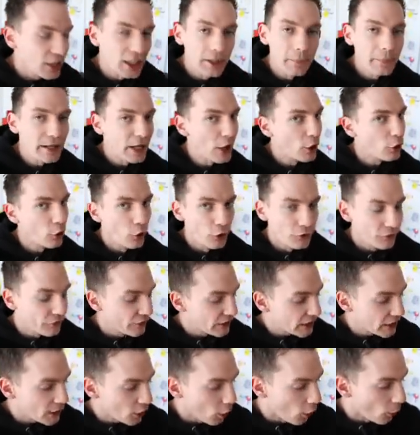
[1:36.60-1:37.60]
going to be a good
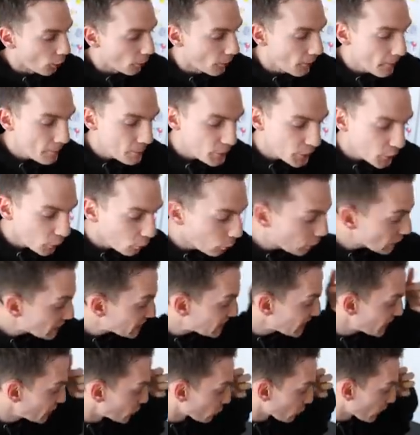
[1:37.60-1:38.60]
video.
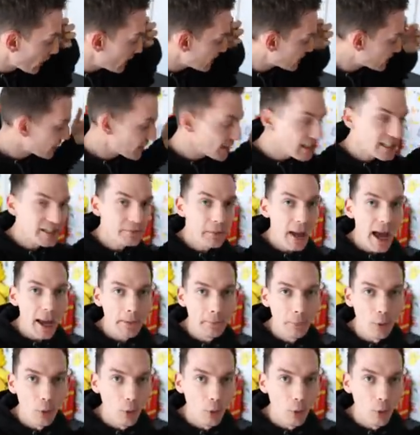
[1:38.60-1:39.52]
What's in the rest of these bad